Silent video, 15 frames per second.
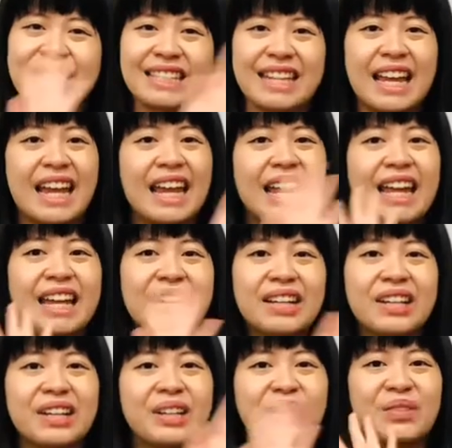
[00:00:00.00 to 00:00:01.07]
say
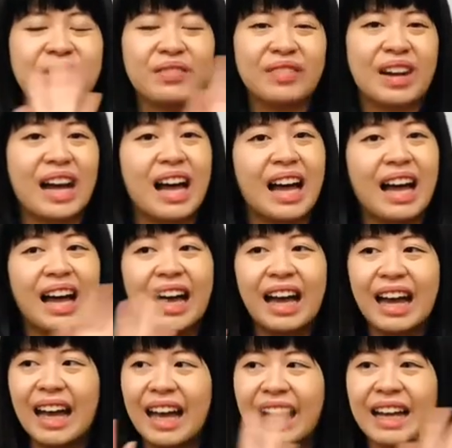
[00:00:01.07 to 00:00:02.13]

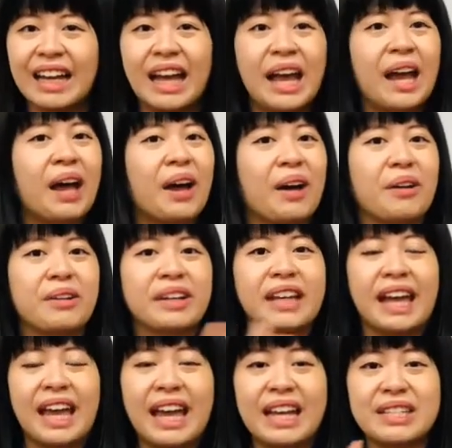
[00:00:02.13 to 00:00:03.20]
goodbye.
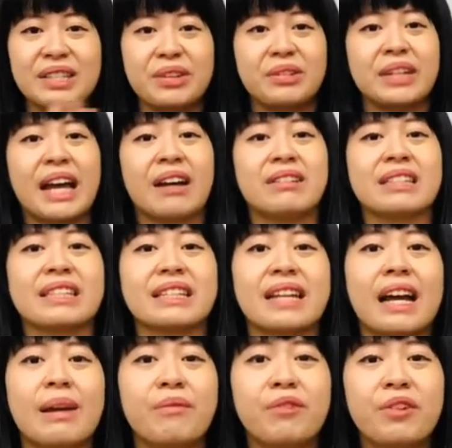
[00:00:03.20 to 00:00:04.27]
Okay, so now it's
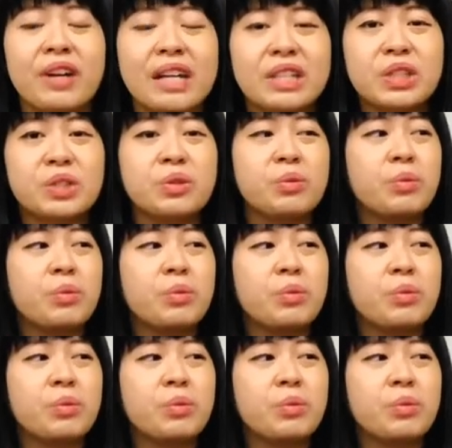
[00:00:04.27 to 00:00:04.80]
time for us to